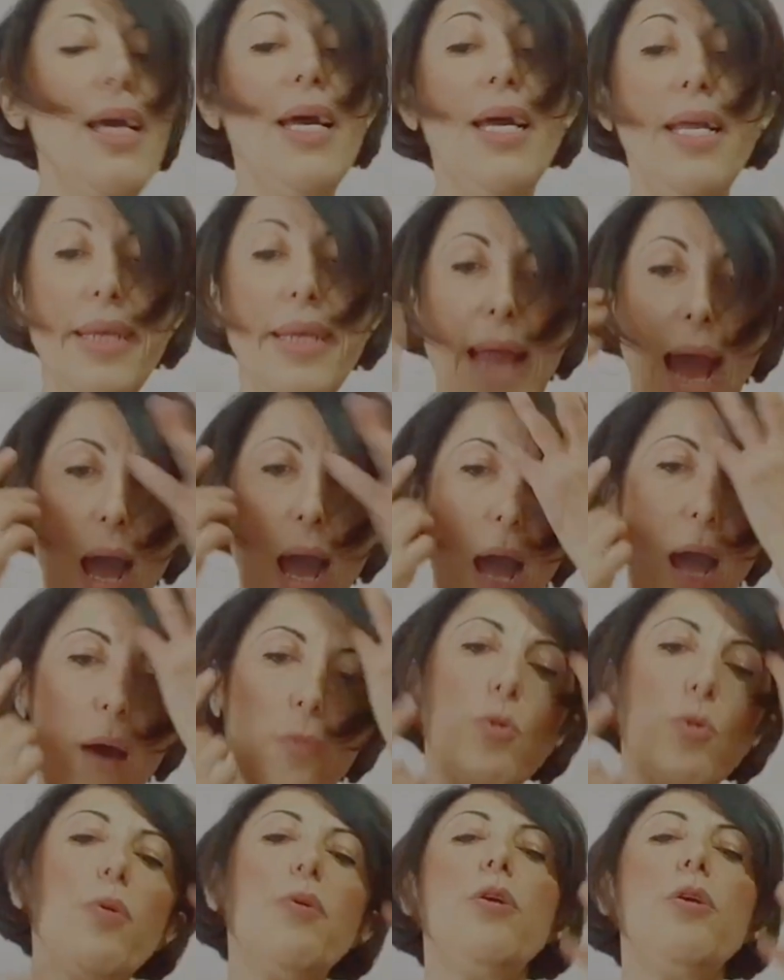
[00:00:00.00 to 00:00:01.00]
Now, how
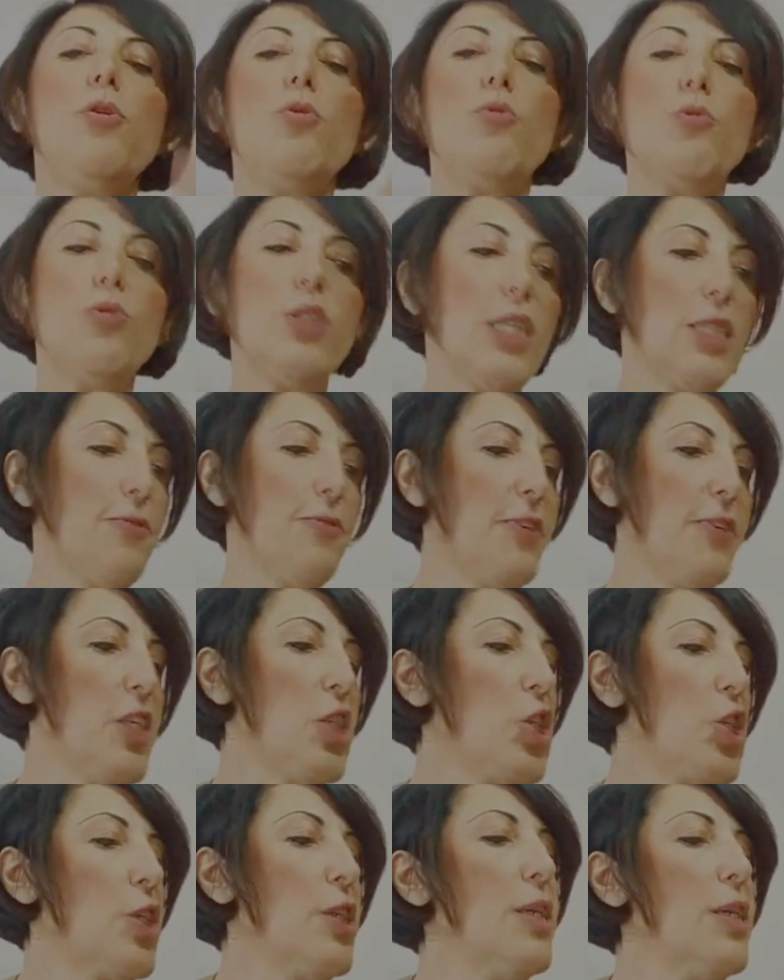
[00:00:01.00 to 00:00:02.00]
do we use this
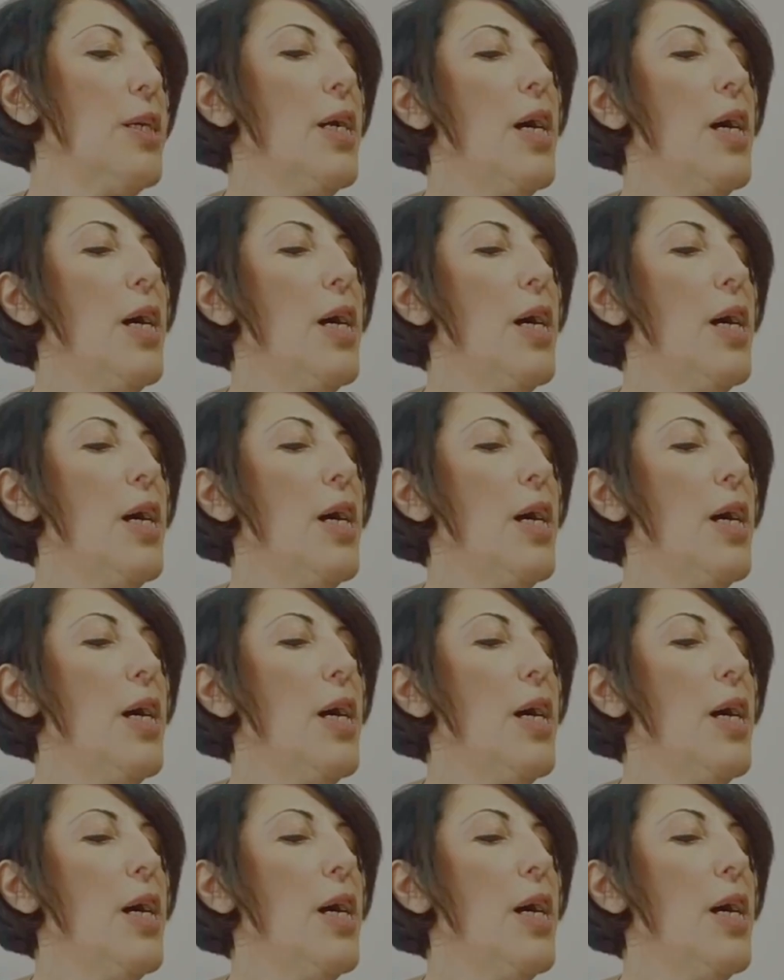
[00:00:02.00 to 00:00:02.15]
feature?